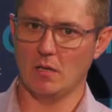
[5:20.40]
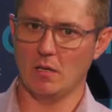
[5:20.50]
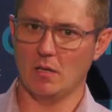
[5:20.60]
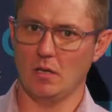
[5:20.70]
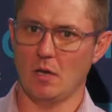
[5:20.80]

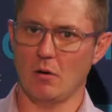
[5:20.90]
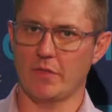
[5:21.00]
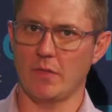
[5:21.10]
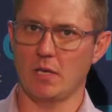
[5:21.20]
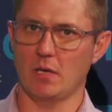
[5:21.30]
I
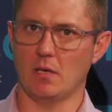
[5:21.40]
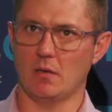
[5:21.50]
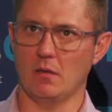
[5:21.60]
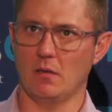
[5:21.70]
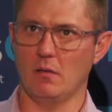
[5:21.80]
think
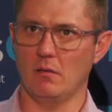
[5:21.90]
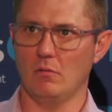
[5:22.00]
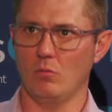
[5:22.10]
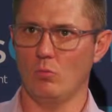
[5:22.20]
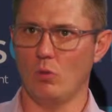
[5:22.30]

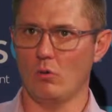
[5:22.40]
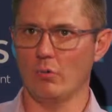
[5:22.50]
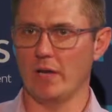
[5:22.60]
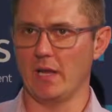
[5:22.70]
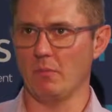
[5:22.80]
what we
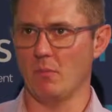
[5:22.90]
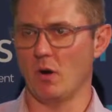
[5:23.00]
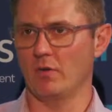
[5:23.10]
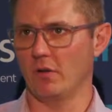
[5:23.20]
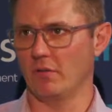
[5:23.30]
need to be
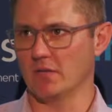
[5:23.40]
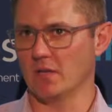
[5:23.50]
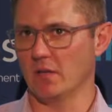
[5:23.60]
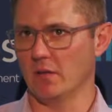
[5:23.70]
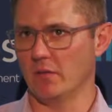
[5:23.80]
mindful of is
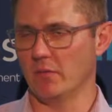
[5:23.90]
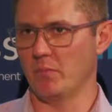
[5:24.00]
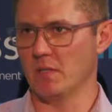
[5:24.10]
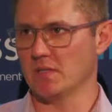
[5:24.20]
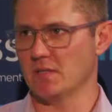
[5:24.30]
the
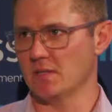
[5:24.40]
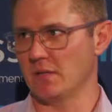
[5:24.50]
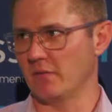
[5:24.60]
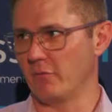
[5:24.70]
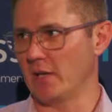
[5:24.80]
businesses that
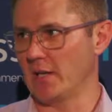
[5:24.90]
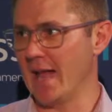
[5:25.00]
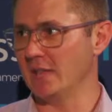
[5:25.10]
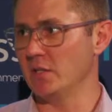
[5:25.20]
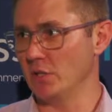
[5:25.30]
have really
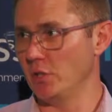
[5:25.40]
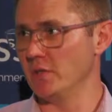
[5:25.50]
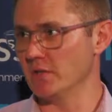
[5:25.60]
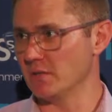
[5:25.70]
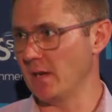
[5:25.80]
had to use
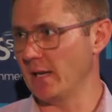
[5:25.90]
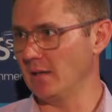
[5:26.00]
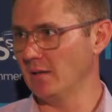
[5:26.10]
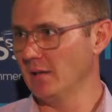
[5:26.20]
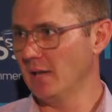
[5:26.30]
this money
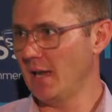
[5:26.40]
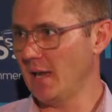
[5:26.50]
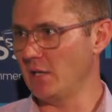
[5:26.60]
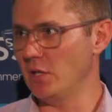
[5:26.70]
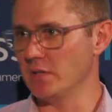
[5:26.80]

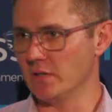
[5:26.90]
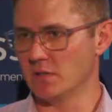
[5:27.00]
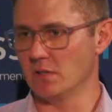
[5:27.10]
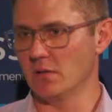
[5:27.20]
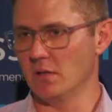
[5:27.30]
and use
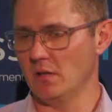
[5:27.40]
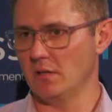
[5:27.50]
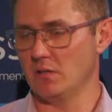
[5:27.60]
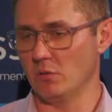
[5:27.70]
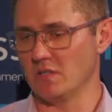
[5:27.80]
it
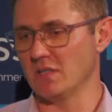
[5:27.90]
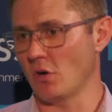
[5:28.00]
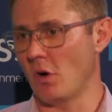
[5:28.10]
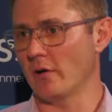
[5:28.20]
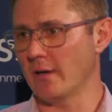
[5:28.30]
to its
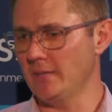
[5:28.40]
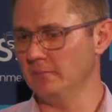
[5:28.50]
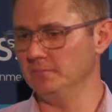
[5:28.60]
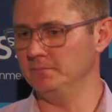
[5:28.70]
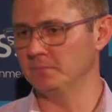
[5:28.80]
entirety
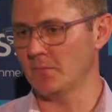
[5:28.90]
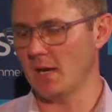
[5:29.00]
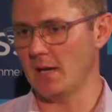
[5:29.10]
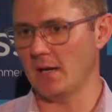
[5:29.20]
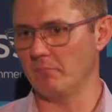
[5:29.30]

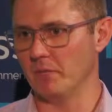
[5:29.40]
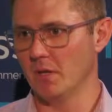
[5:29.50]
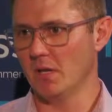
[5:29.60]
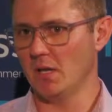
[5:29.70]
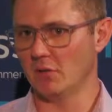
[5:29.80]

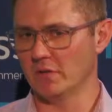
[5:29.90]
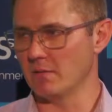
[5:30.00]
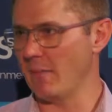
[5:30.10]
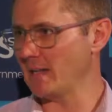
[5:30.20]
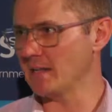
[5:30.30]
in order to
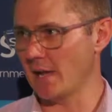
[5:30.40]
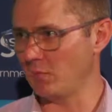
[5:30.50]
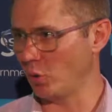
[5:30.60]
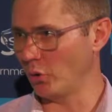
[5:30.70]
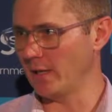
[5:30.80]
maintain
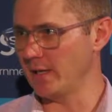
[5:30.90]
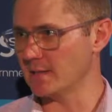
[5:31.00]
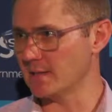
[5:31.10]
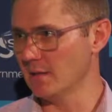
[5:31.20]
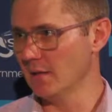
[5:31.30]

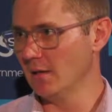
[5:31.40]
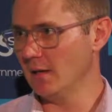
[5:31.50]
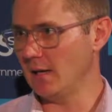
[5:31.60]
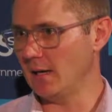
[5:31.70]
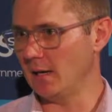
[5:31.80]
employees,
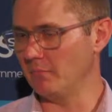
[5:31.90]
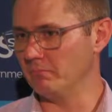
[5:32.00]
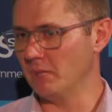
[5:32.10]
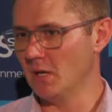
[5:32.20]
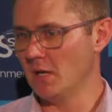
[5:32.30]

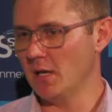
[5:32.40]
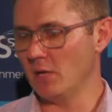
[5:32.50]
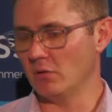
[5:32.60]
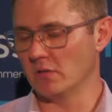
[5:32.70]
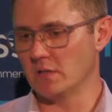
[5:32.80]
in
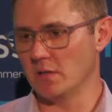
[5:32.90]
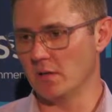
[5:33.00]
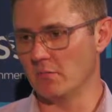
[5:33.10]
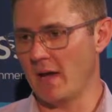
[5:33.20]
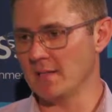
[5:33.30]
order
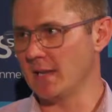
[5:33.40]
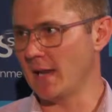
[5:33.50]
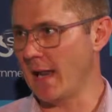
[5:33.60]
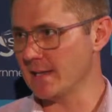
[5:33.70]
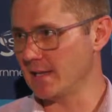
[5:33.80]
to maintain
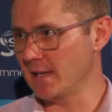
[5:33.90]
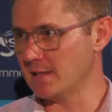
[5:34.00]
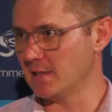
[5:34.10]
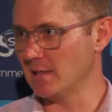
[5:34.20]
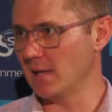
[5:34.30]

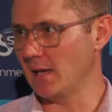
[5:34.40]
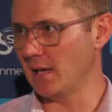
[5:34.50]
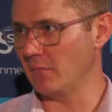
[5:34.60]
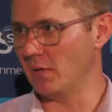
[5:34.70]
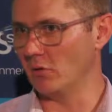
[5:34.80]
assets,
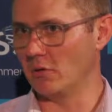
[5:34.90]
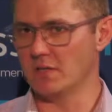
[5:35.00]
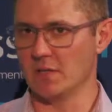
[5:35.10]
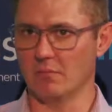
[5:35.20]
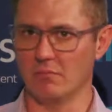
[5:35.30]
in order
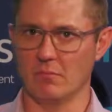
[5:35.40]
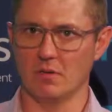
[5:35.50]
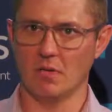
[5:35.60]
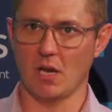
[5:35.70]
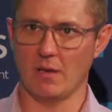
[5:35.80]
to,
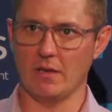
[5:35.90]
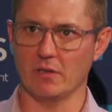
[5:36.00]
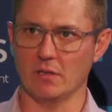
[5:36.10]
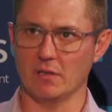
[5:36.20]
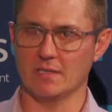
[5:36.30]

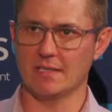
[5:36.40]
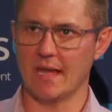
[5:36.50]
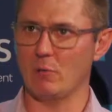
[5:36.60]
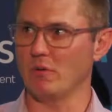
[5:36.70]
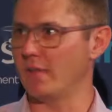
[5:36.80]
even
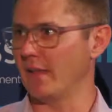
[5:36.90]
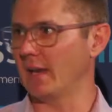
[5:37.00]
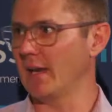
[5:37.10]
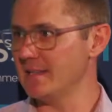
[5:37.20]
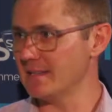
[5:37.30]
stay within their
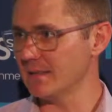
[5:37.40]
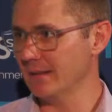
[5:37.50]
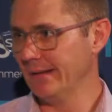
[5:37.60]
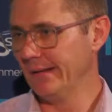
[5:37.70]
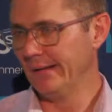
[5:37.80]
lease.
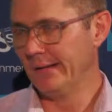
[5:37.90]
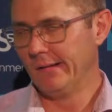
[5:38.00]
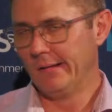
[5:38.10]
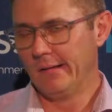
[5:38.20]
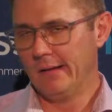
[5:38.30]

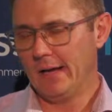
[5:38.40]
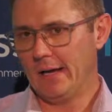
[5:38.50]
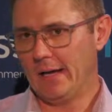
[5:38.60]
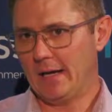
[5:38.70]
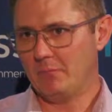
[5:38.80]

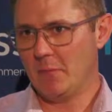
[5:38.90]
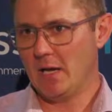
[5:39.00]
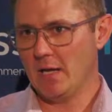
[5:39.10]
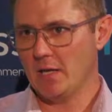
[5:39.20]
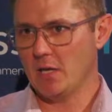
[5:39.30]
They're
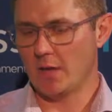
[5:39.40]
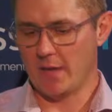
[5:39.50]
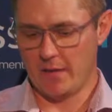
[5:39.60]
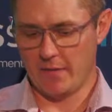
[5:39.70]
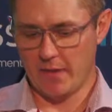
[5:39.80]

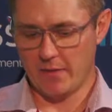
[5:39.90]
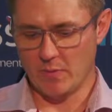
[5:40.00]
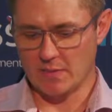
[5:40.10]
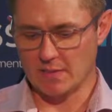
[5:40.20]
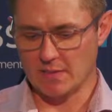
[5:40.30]
the
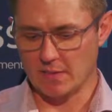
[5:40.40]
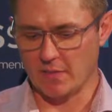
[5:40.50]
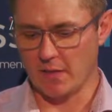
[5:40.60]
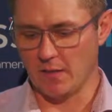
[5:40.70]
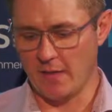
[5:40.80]
businesses I
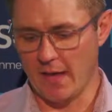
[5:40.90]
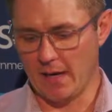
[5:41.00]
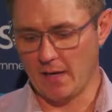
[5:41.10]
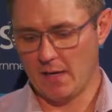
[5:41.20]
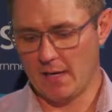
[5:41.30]
think that
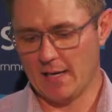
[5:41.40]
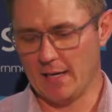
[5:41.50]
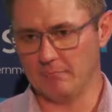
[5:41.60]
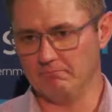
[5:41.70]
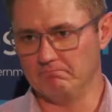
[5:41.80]

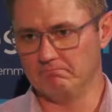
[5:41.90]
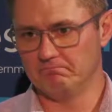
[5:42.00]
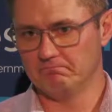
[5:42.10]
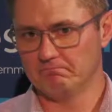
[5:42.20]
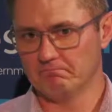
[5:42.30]

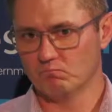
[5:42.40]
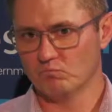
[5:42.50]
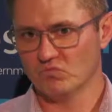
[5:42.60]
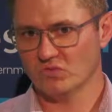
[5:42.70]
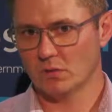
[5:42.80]

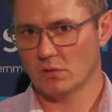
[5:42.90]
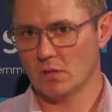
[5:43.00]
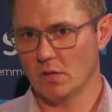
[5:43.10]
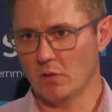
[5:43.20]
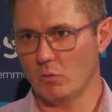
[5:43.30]

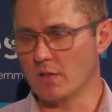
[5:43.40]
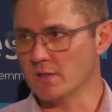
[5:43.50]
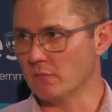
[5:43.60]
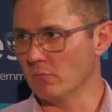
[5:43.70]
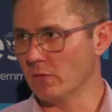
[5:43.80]
are the ones
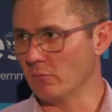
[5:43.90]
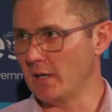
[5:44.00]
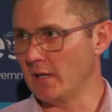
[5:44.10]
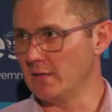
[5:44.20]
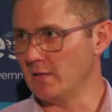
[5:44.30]
that we
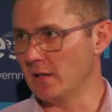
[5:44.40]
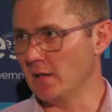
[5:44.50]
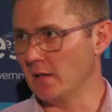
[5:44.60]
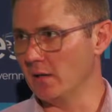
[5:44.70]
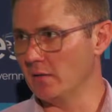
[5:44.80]
need
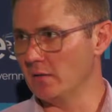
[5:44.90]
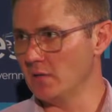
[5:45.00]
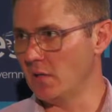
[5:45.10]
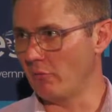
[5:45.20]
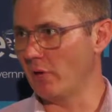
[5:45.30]
to,
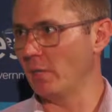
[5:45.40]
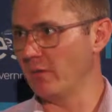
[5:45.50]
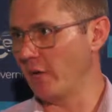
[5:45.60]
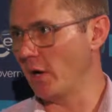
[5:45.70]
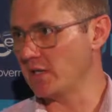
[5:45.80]
really be
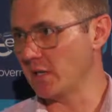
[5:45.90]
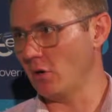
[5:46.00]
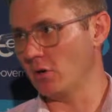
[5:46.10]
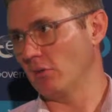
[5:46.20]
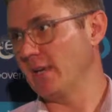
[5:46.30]
focusing
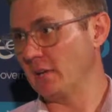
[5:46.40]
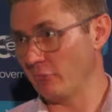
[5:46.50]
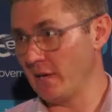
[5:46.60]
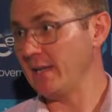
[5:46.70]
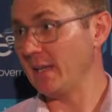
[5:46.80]
on
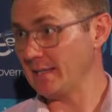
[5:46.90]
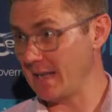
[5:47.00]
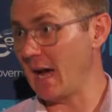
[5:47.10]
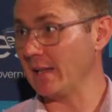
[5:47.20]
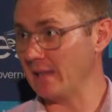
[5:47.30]

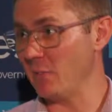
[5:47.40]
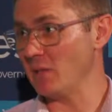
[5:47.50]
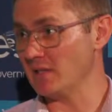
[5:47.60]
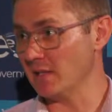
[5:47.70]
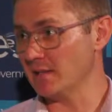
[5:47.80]
re-kick-starting their
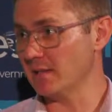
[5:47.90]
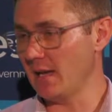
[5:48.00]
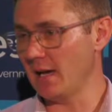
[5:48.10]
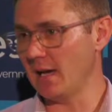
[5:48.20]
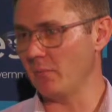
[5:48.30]
business.
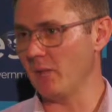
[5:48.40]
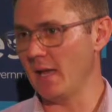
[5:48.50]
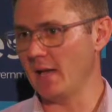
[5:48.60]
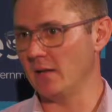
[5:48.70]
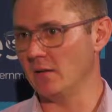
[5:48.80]

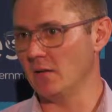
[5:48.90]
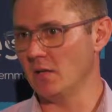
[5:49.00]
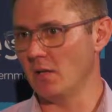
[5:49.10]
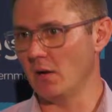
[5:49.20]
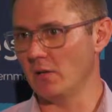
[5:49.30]
And,
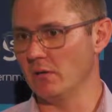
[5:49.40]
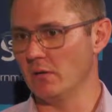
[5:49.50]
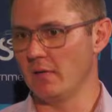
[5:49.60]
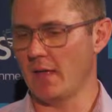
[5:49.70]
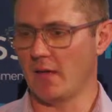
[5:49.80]

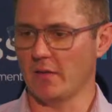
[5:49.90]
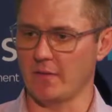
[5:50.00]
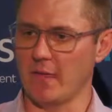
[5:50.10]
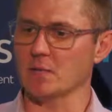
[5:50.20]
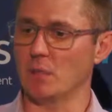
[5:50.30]
I think
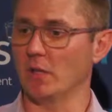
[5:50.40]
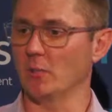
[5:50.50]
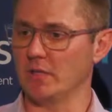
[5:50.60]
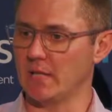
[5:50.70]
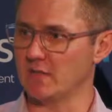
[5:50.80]
that's been a little
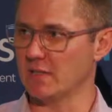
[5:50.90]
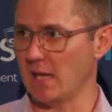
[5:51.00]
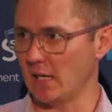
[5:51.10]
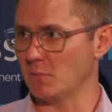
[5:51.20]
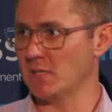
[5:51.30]
bit
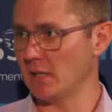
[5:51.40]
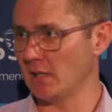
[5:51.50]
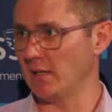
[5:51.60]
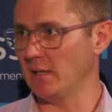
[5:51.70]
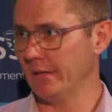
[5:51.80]
devastating,
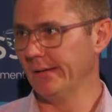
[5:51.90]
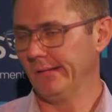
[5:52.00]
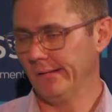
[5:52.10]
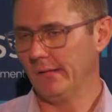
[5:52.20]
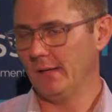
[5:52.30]
particularly
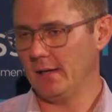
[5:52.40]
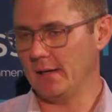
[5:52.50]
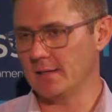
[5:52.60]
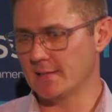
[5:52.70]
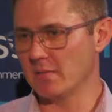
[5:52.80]

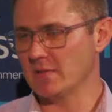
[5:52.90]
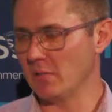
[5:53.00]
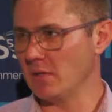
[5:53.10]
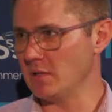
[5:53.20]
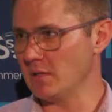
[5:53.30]
some
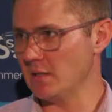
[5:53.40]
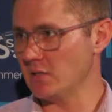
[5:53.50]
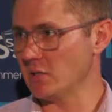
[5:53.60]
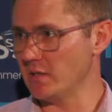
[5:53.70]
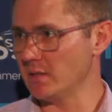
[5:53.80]

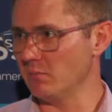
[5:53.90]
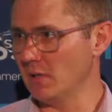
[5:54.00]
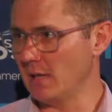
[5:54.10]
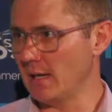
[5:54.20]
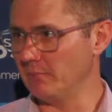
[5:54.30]
industries
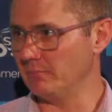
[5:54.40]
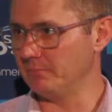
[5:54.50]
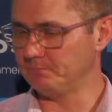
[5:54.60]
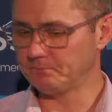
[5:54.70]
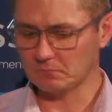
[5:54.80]
in
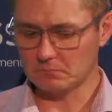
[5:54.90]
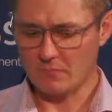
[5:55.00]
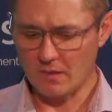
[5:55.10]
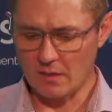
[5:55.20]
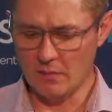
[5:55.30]

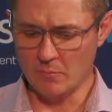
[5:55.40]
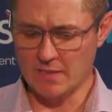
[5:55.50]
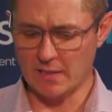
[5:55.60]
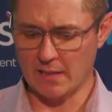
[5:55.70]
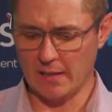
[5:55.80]

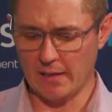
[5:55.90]
particular.